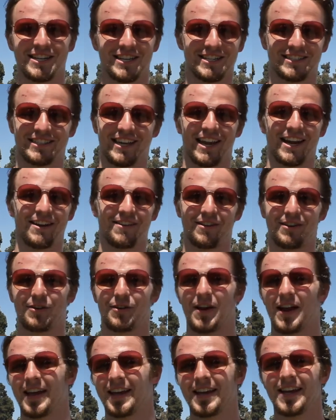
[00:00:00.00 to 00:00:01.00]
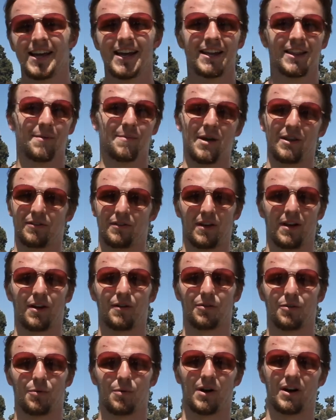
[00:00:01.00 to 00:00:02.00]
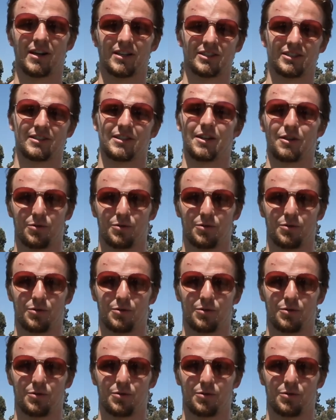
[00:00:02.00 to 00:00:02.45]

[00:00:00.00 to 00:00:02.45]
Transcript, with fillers: she decided to create the mental health awareness,